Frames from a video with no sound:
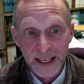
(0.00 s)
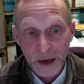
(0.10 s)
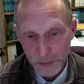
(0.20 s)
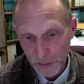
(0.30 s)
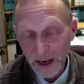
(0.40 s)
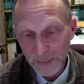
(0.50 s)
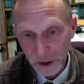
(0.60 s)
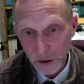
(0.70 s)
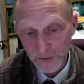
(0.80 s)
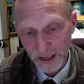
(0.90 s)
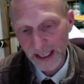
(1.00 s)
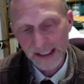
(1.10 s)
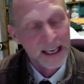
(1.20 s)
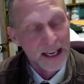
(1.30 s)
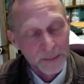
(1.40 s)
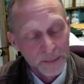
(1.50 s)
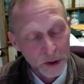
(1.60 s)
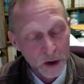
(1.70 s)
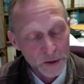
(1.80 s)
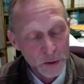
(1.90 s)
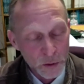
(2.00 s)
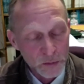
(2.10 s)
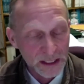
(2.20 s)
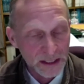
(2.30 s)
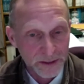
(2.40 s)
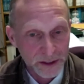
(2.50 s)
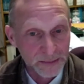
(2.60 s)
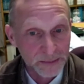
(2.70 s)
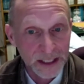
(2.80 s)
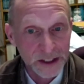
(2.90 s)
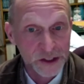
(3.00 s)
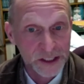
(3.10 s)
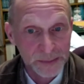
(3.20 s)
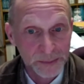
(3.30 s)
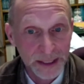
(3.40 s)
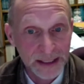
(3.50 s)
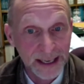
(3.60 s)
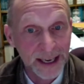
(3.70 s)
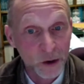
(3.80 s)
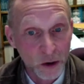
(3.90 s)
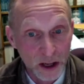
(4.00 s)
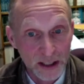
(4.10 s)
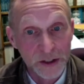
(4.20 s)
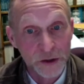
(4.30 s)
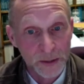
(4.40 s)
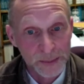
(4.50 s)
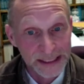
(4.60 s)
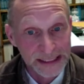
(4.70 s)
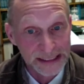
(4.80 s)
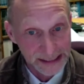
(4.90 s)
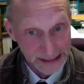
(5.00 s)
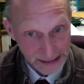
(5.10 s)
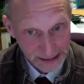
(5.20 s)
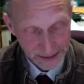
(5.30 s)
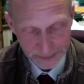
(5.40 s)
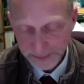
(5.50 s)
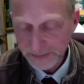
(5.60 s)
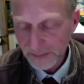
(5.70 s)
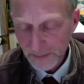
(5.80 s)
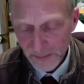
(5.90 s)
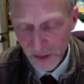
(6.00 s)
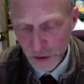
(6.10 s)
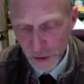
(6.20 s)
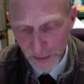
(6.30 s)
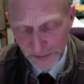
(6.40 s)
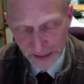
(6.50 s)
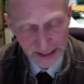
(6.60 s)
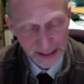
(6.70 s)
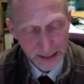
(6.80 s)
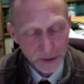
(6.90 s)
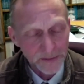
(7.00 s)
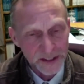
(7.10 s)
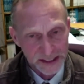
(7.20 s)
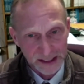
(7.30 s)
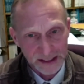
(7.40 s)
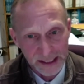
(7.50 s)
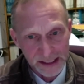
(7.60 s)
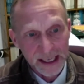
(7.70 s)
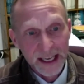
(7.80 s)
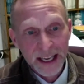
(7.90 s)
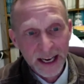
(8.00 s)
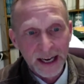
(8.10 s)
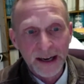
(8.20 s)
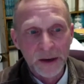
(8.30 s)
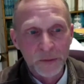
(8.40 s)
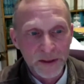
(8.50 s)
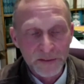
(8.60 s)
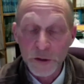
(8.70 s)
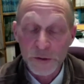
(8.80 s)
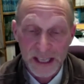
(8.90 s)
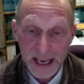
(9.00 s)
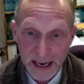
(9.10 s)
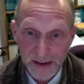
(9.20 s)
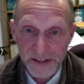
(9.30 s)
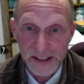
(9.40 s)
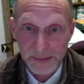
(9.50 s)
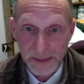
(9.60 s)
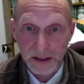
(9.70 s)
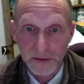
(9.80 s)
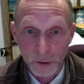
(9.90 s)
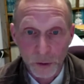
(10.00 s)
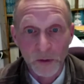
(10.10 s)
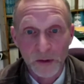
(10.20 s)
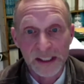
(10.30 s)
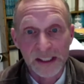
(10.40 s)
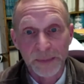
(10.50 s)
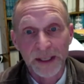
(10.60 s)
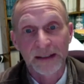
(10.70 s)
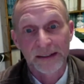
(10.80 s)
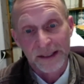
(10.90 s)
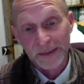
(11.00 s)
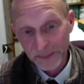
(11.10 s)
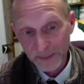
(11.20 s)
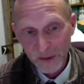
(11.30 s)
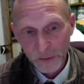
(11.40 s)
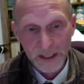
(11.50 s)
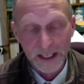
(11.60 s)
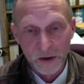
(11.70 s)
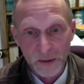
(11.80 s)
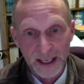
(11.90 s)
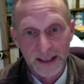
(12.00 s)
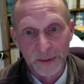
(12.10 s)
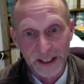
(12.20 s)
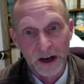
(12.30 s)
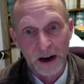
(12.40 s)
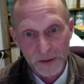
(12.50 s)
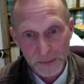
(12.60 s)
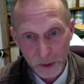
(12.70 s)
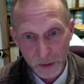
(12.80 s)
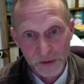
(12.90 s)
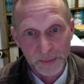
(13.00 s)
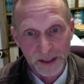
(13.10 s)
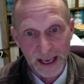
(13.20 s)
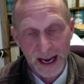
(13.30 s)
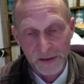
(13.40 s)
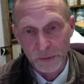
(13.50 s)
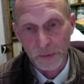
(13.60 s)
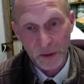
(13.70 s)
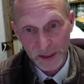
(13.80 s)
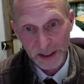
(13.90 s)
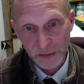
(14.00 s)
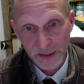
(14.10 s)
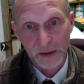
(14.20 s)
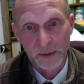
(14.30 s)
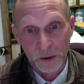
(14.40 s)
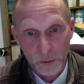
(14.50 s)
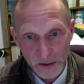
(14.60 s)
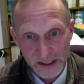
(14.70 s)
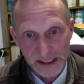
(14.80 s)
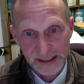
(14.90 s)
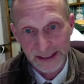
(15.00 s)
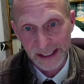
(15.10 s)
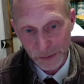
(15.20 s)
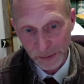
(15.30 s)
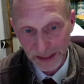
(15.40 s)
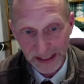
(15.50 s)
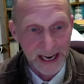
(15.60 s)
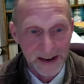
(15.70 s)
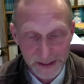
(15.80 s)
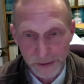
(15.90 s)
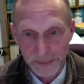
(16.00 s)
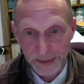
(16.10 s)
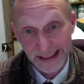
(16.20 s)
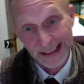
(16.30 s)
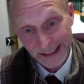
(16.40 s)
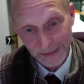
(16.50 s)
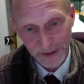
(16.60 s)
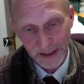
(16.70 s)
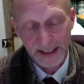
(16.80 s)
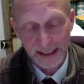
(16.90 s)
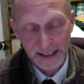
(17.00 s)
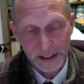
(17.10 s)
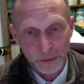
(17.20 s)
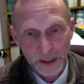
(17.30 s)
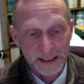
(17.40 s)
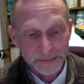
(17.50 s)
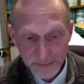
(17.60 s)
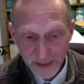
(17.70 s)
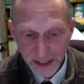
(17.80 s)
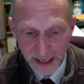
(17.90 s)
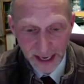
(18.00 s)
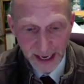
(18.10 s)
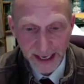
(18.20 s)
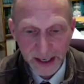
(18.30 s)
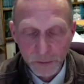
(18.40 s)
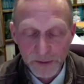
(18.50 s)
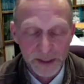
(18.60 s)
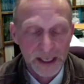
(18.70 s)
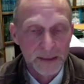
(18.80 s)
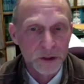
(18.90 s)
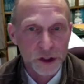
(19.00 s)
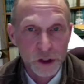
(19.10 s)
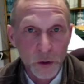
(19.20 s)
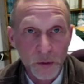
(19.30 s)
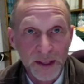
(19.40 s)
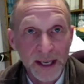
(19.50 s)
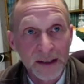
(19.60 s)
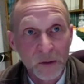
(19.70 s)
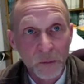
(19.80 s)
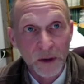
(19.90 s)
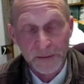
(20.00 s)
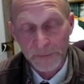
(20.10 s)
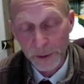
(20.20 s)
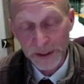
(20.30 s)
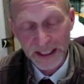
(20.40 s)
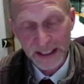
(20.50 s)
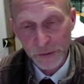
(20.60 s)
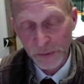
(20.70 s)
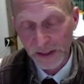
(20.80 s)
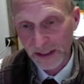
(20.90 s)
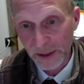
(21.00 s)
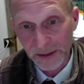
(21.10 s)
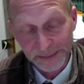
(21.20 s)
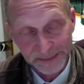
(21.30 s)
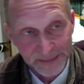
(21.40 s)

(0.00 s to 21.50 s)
And we want them to go fast, but you also don't need very much speed at all in terms of distance. So we've done a number of studies, and we've used calves as a model for horses because we can go ahead and we can harvest bones from the calves. We don't want to do that with horses, and these would be calves that would be destined for that anyway. And we've been able to show that one of the first studies we did about